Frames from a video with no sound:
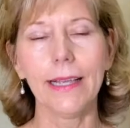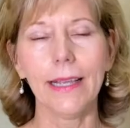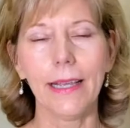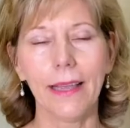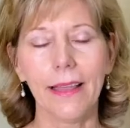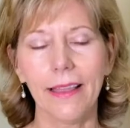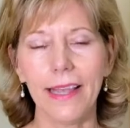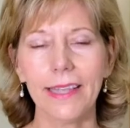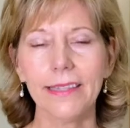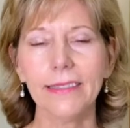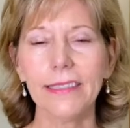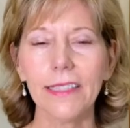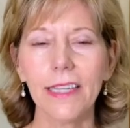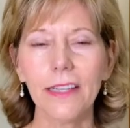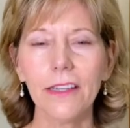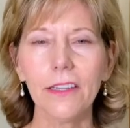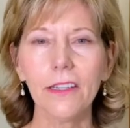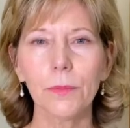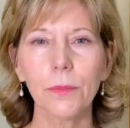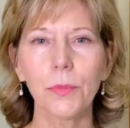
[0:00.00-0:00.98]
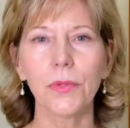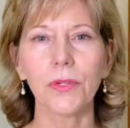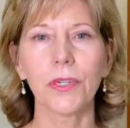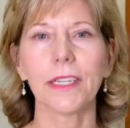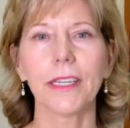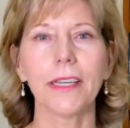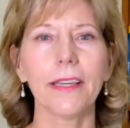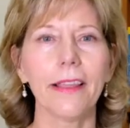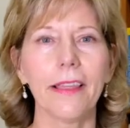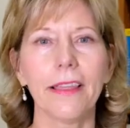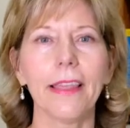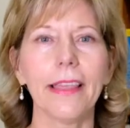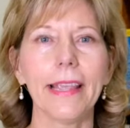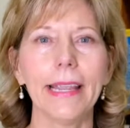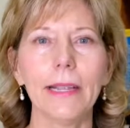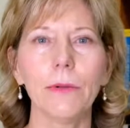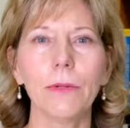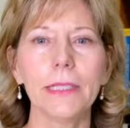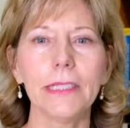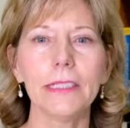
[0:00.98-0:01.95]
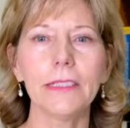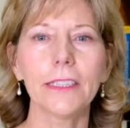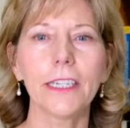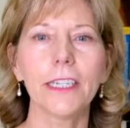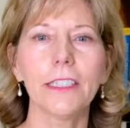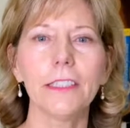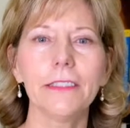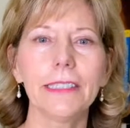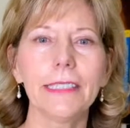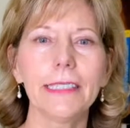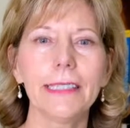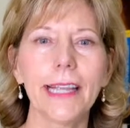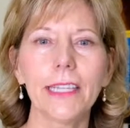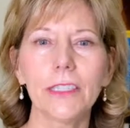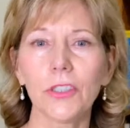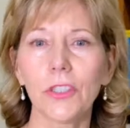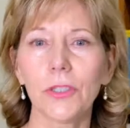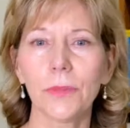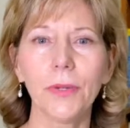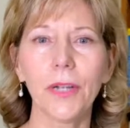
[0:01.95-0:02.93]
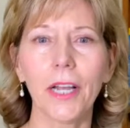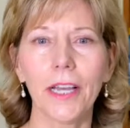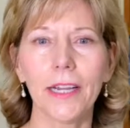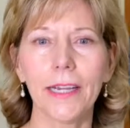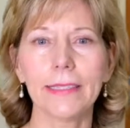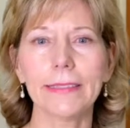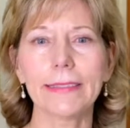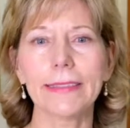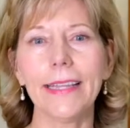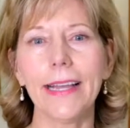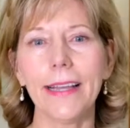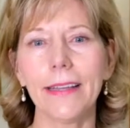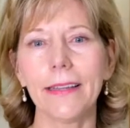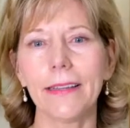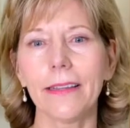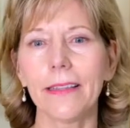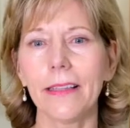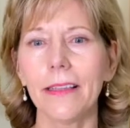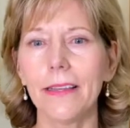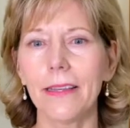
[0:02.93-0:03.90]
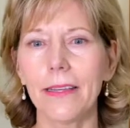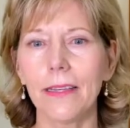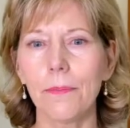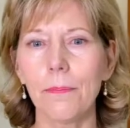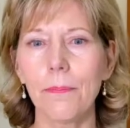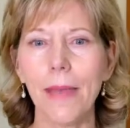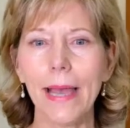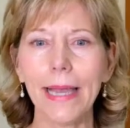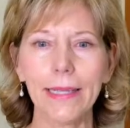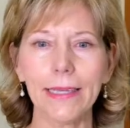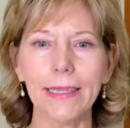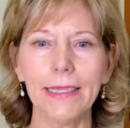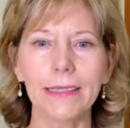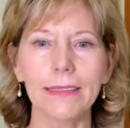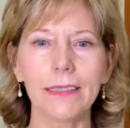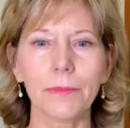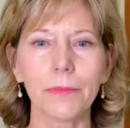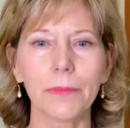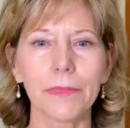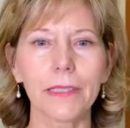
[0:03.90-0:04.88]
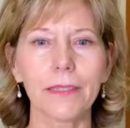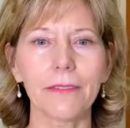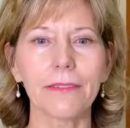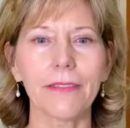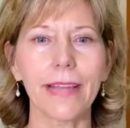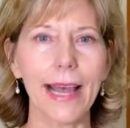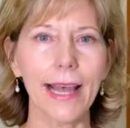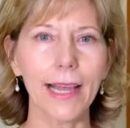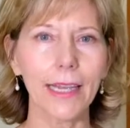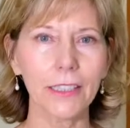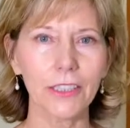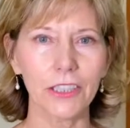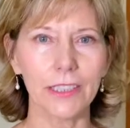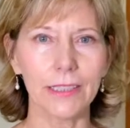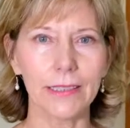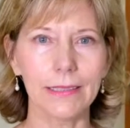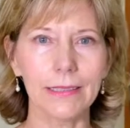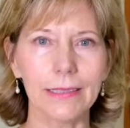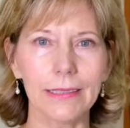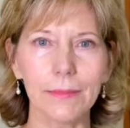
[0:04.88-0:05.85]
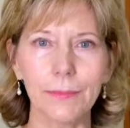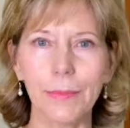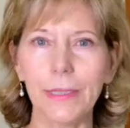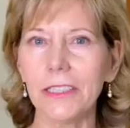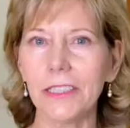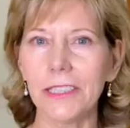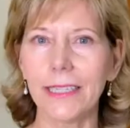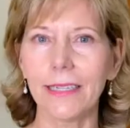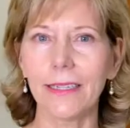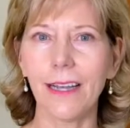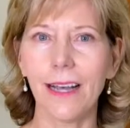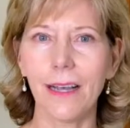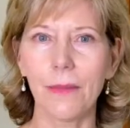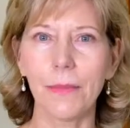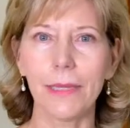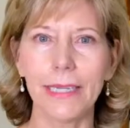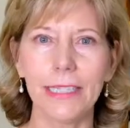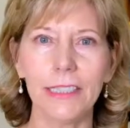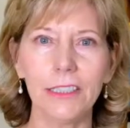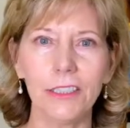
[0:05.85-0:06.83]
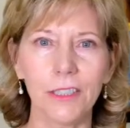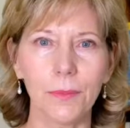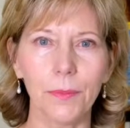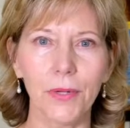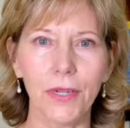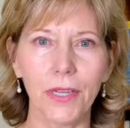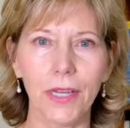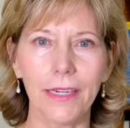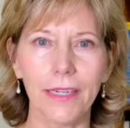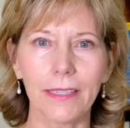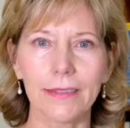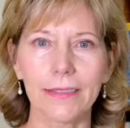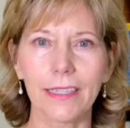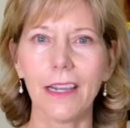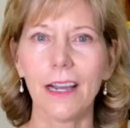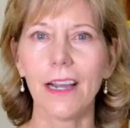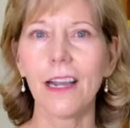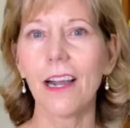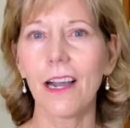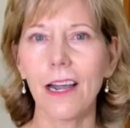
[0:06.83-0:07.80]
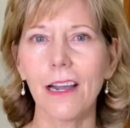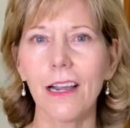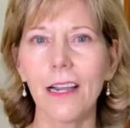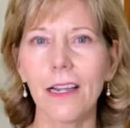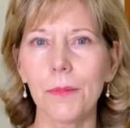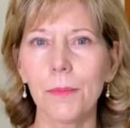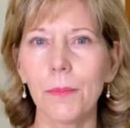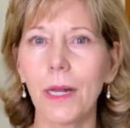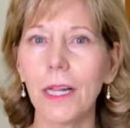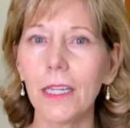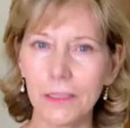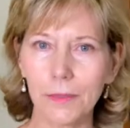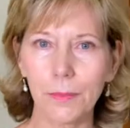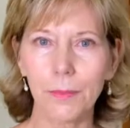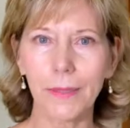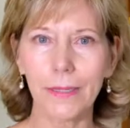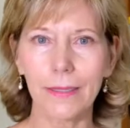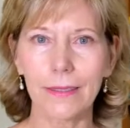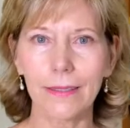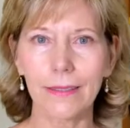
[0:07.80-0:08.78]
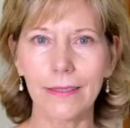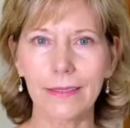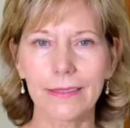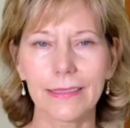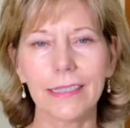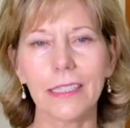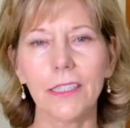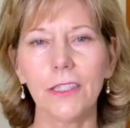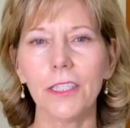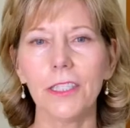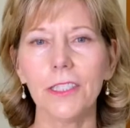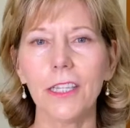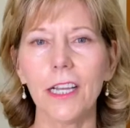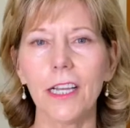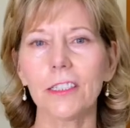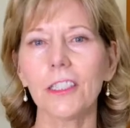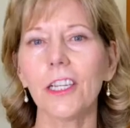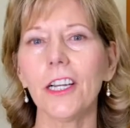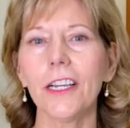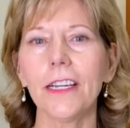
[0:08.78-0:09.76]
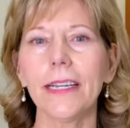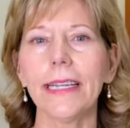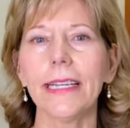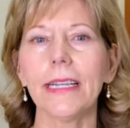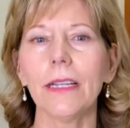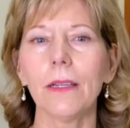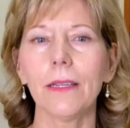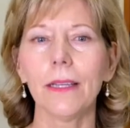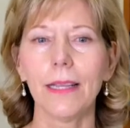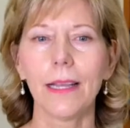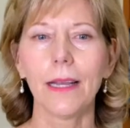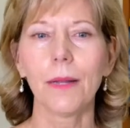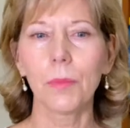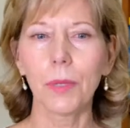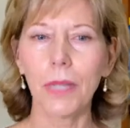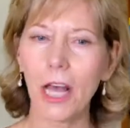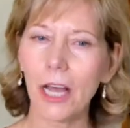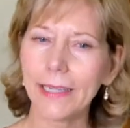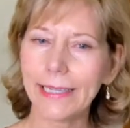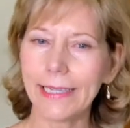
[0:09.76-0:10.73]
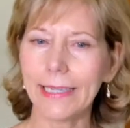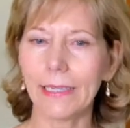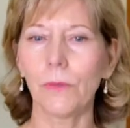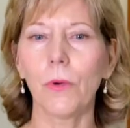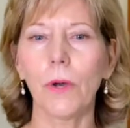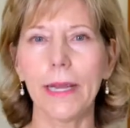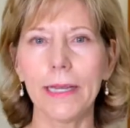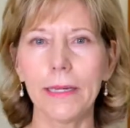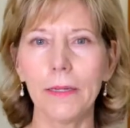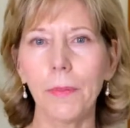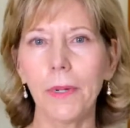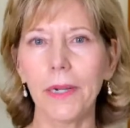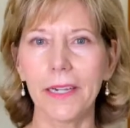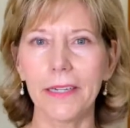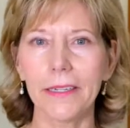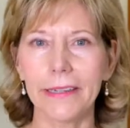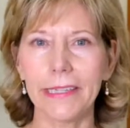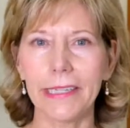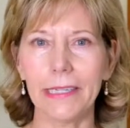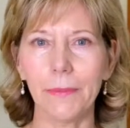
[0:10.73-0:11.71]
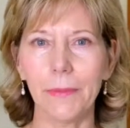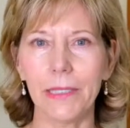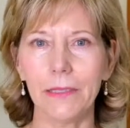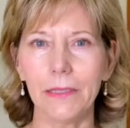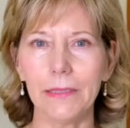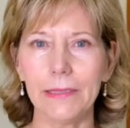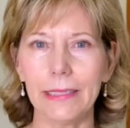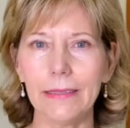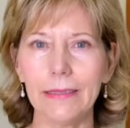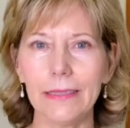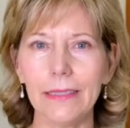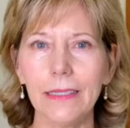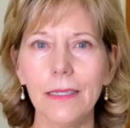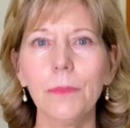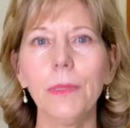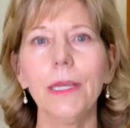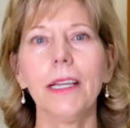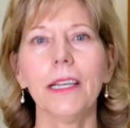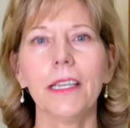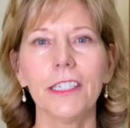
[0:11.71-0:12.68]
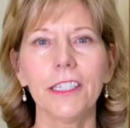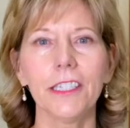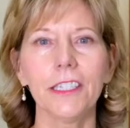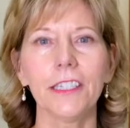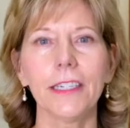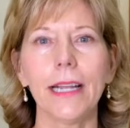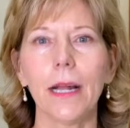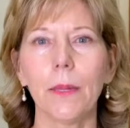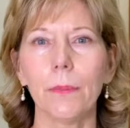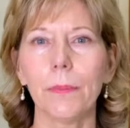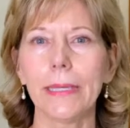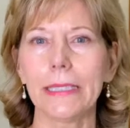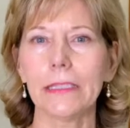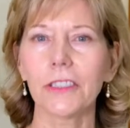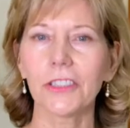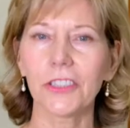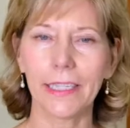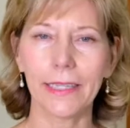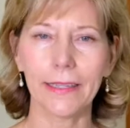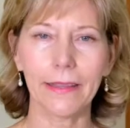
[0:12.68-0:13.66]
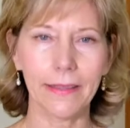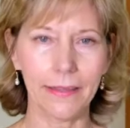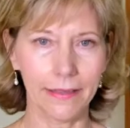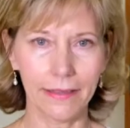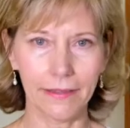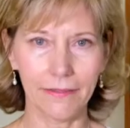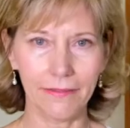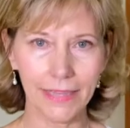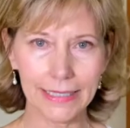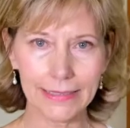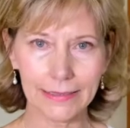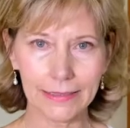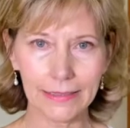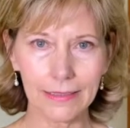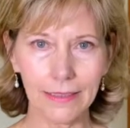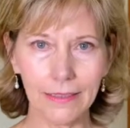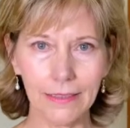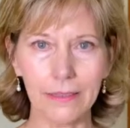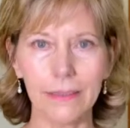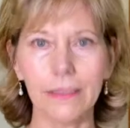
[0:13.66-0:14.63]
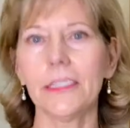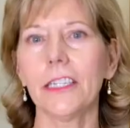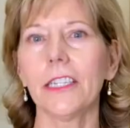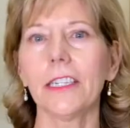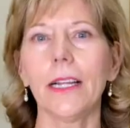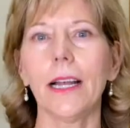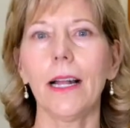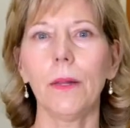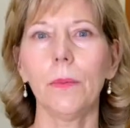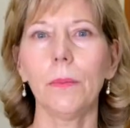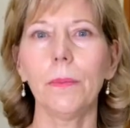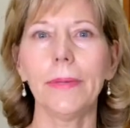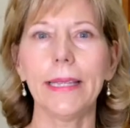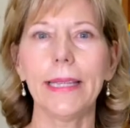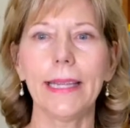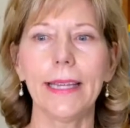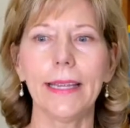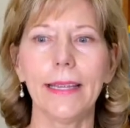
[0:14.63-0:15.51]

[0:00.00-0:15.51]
That's another important thing when you start using natural products, that the mechanisms of actions, especially in combination products, are multiple. So you're not blocking one part of the immune system. You're helping strengthen the vessels. You're helping